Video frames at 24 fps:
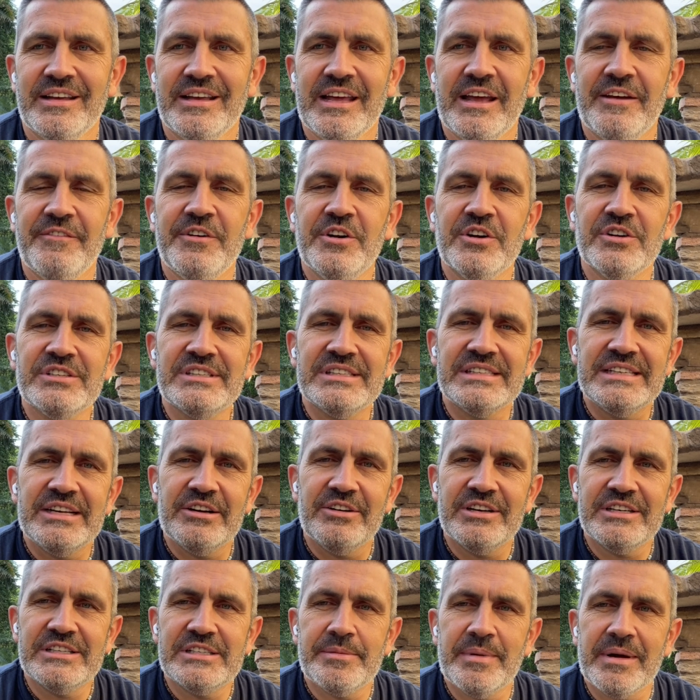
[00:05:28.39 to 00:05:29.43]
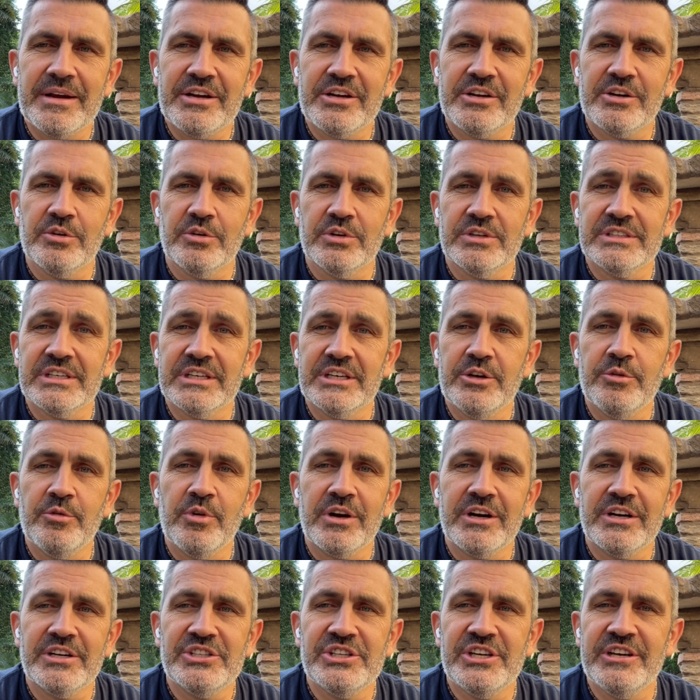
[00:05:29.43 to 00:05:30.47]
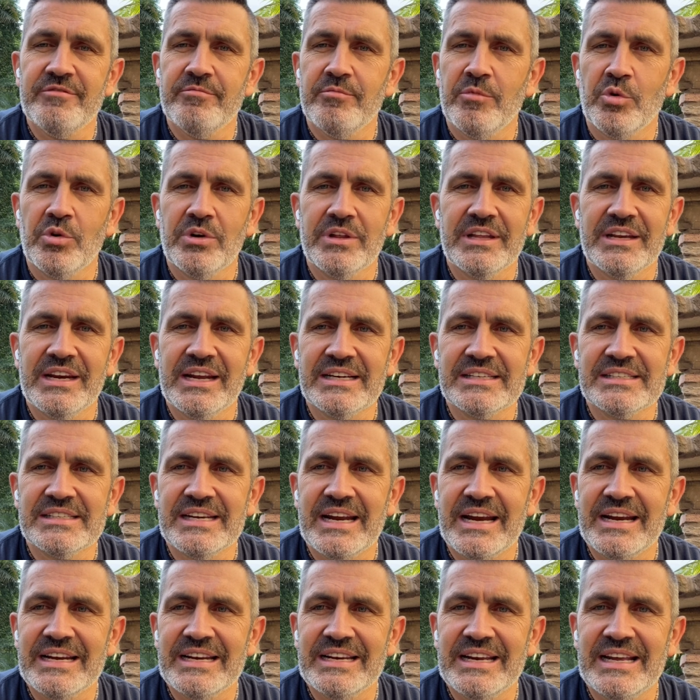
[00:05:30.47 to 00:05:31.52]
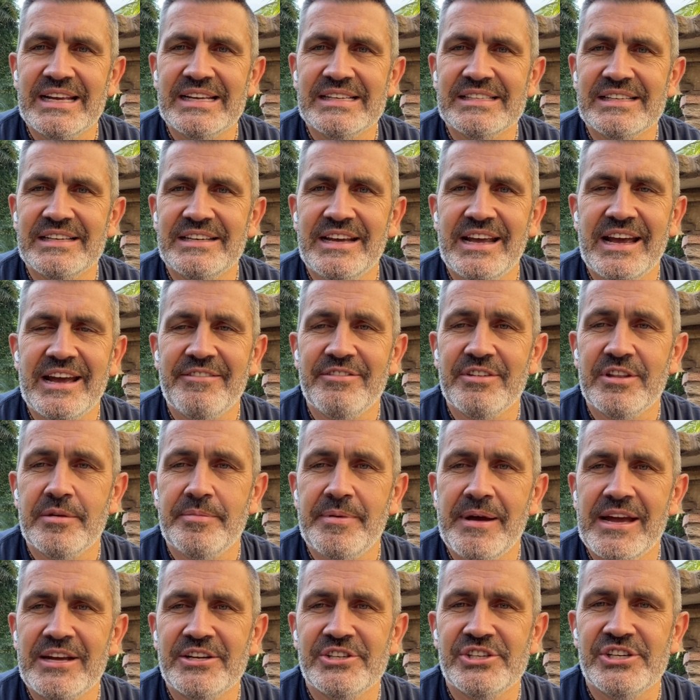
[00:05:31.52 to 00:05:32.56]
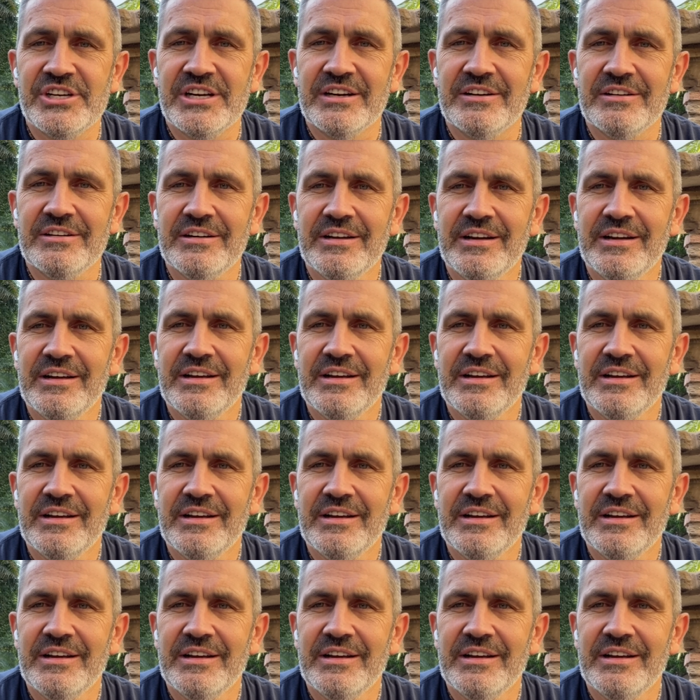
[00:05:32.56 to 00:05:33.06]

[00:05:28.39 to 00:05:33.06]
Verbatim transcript: If you're serious about your goals and you want to achieve more in the next 90 days than you have in the past year,